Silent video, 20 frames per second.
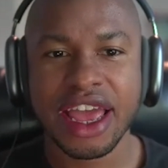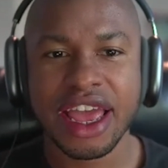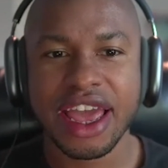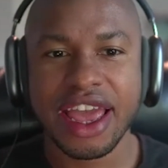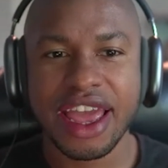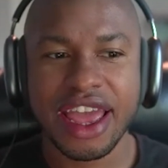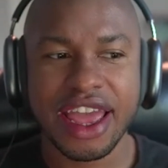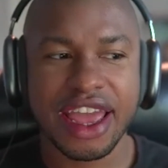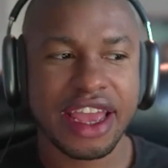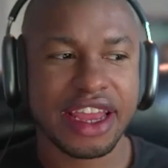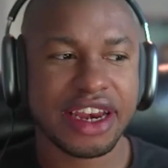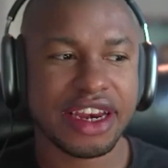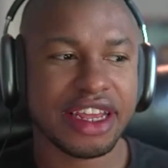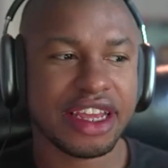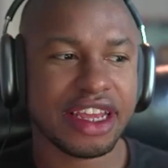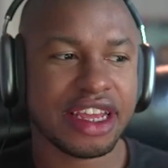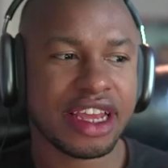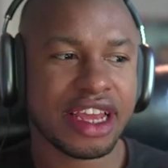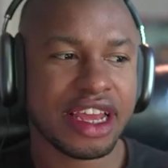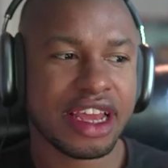And
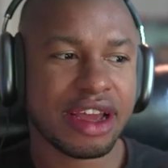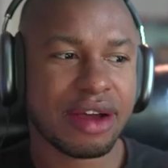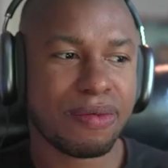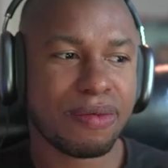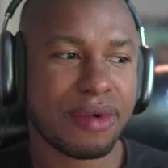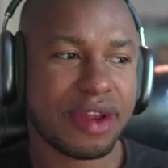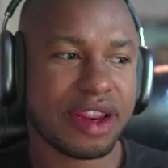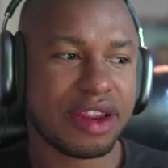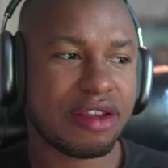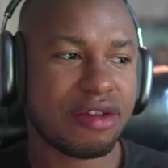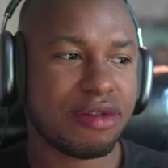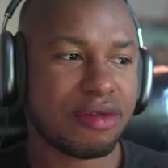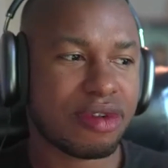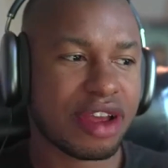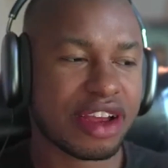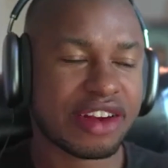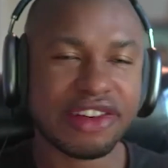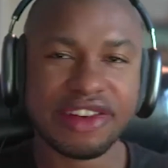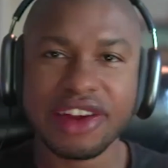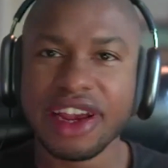when you
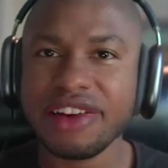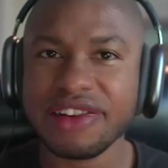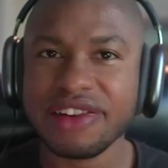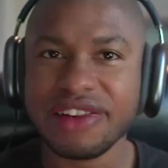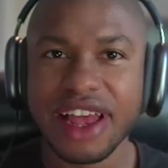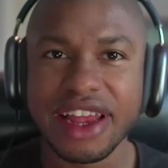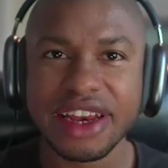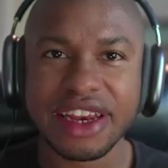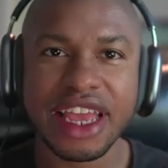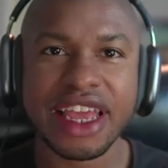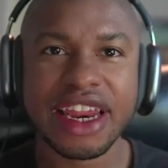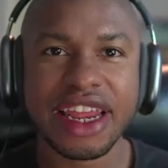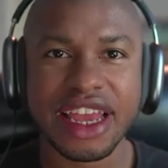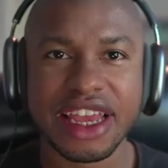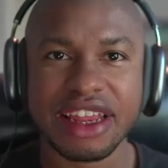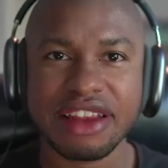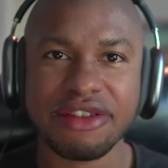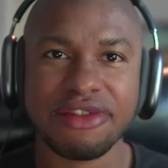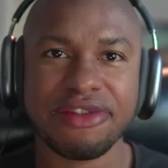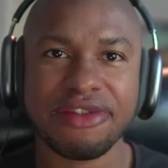exchange that data
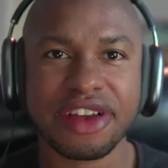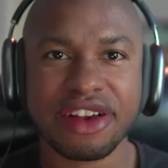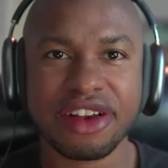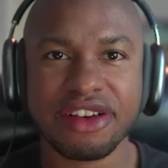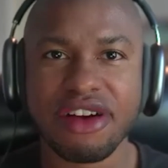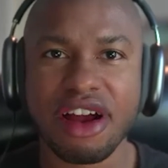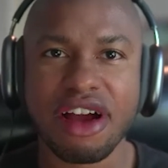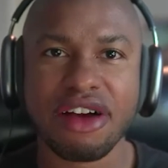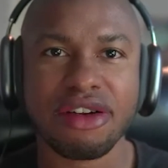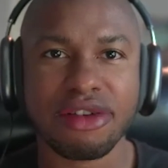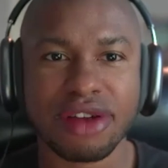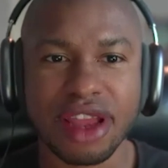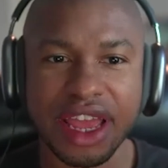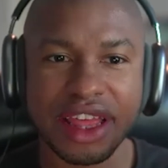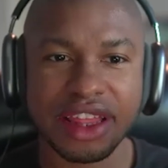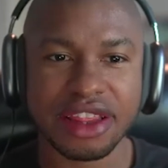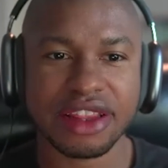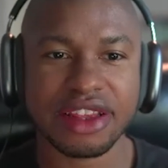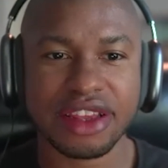and you figure out, okay,